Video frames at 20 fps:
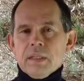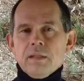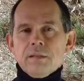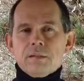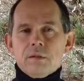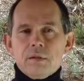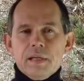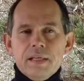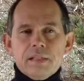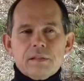
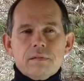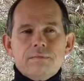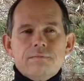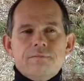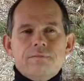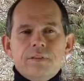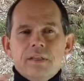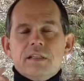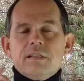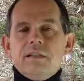So let's
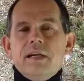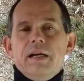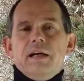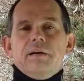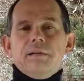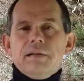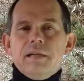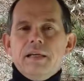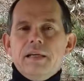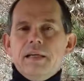figure
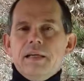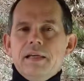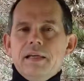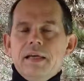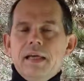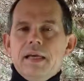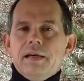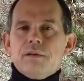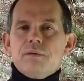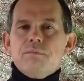out
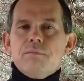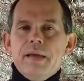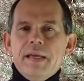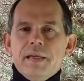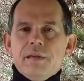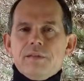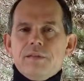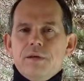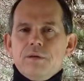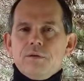how to
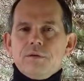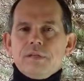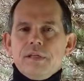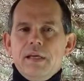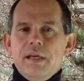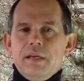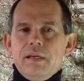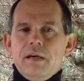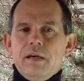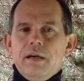make those
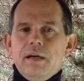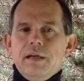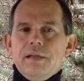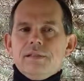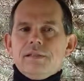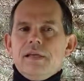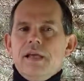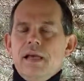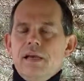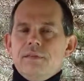
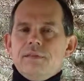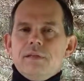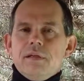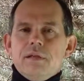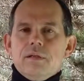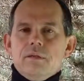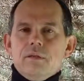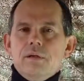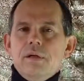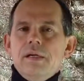AIs
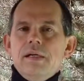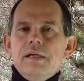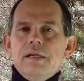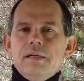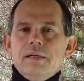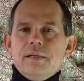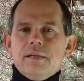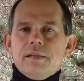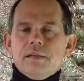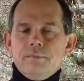ethical,
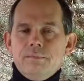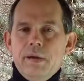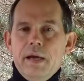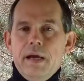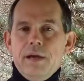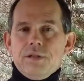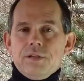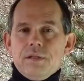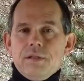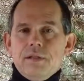
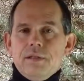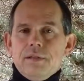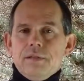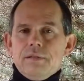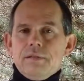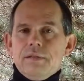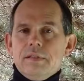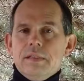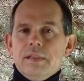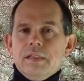compassionate,
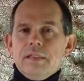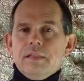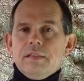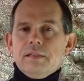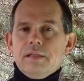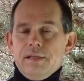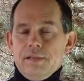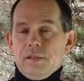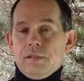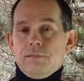
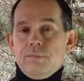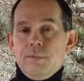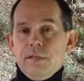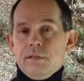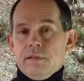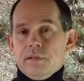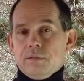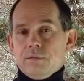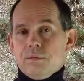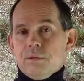and
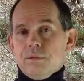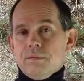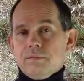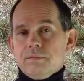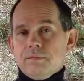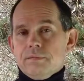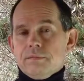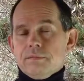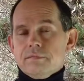spiritual.